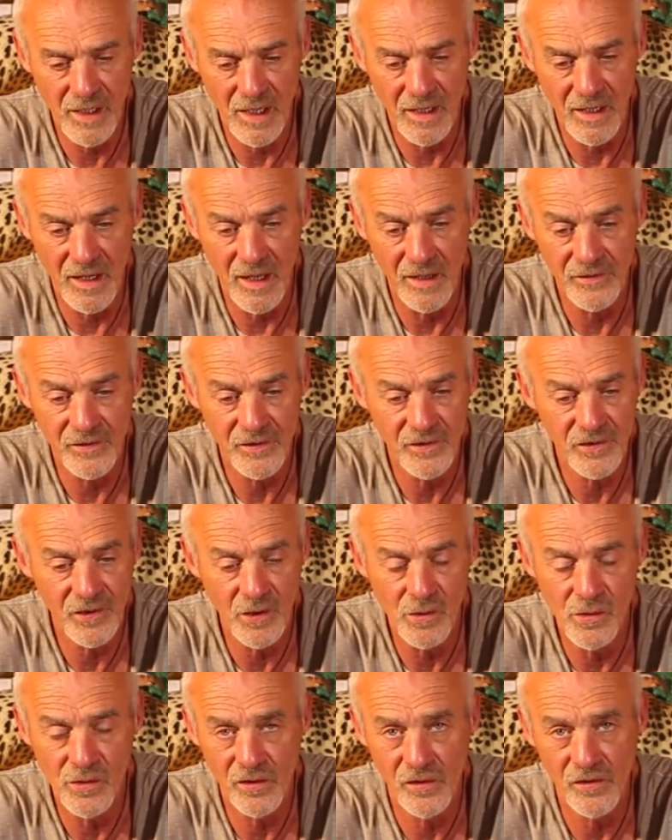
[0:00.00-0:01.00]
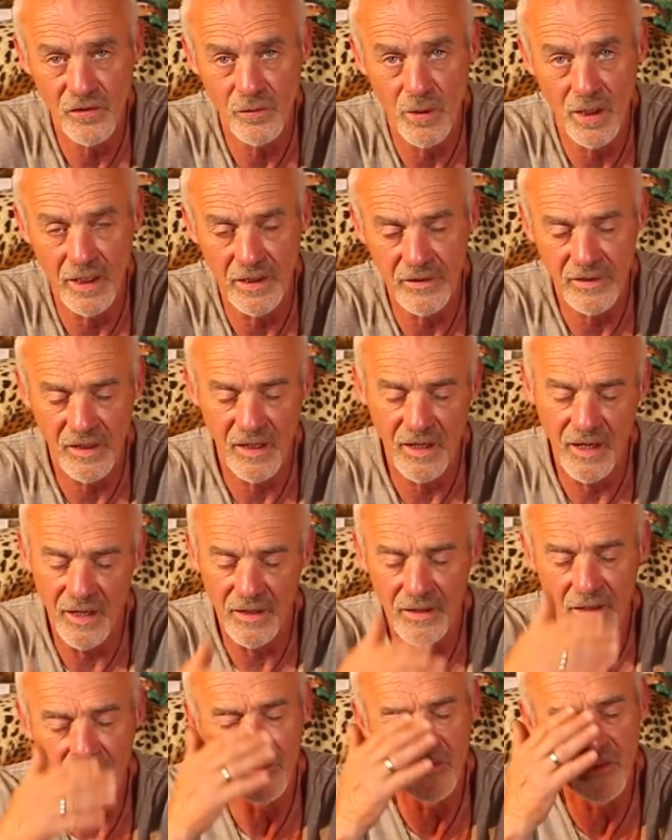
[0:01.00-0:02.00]
it in. As soon as I swung it to
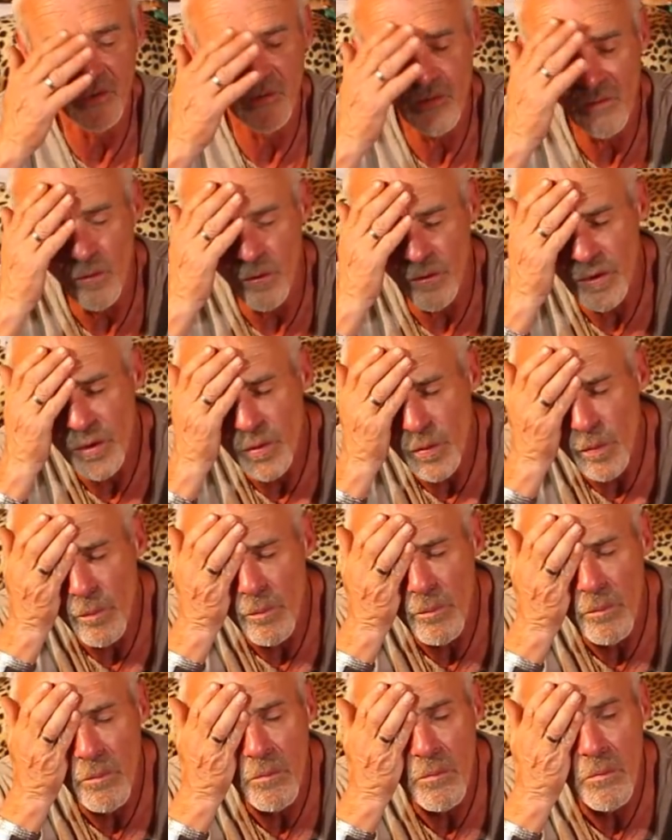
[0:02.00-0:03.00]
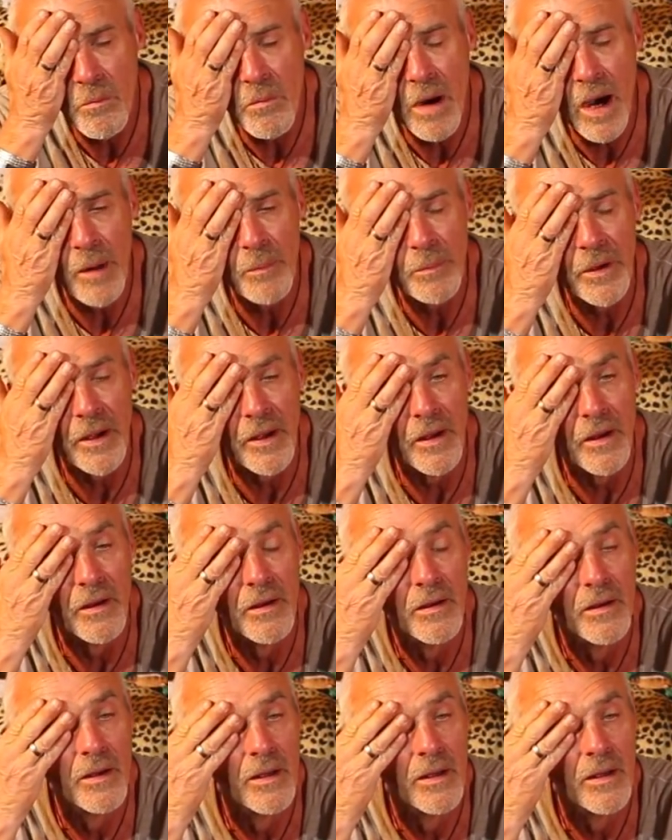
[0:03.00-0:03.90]
hand, I just thought, you muppet.